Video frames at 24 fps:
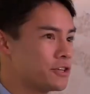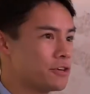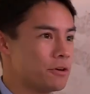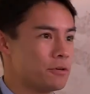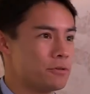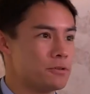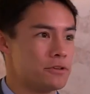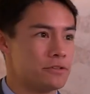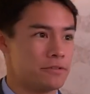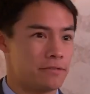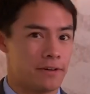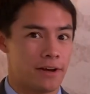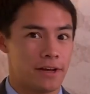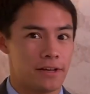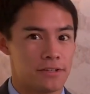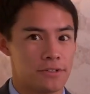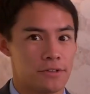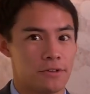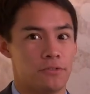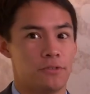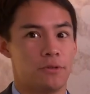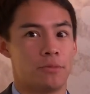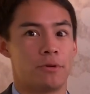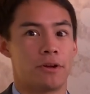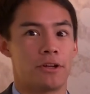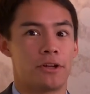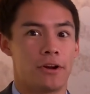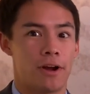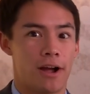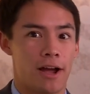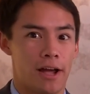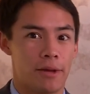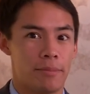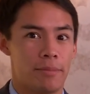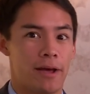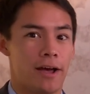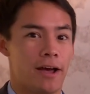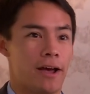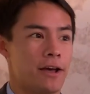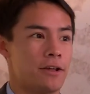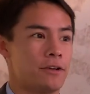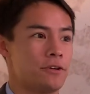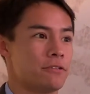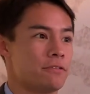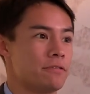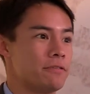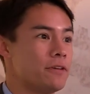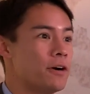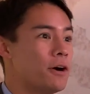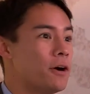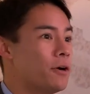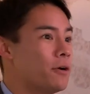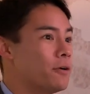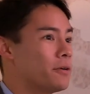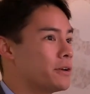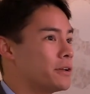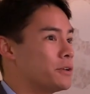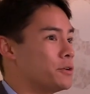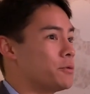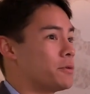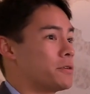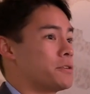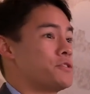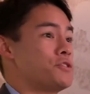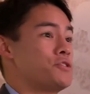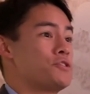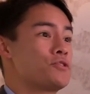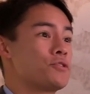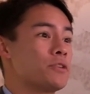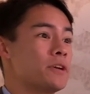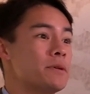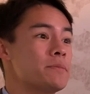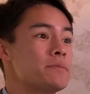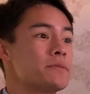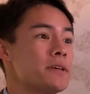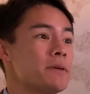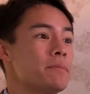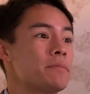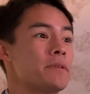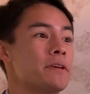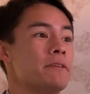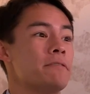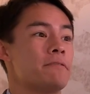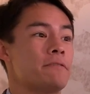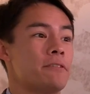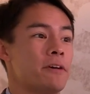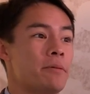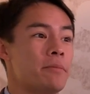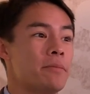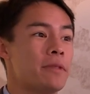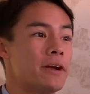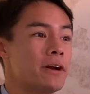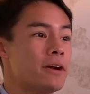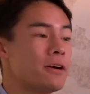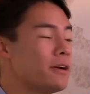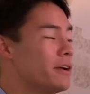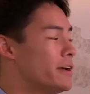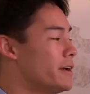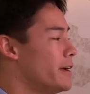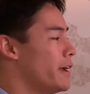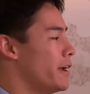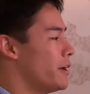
your own device. So if you bring your iPad, your phone, and you want to stream something from there,